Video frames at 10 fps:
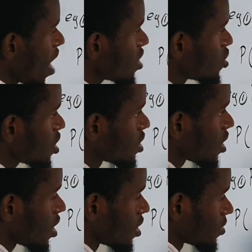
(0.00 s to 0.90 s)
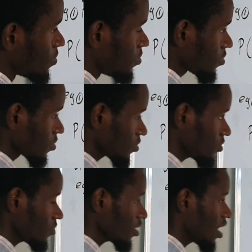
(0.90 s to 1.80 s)
pi j10.
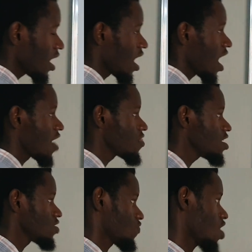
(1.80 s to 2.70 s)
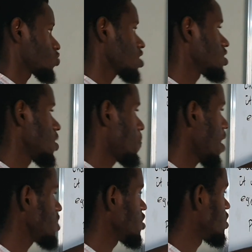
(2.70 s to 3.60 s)
And then first get the
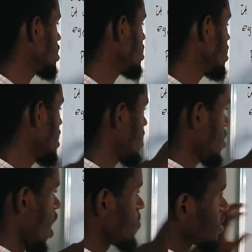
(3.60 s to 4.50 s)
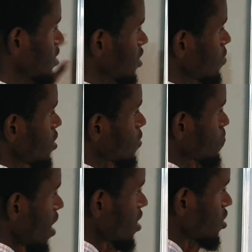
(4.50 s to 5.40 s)
pi j10, I'm saying this
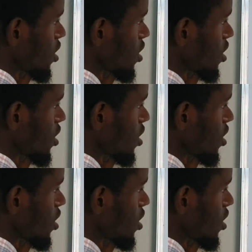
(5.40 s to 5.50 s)
pi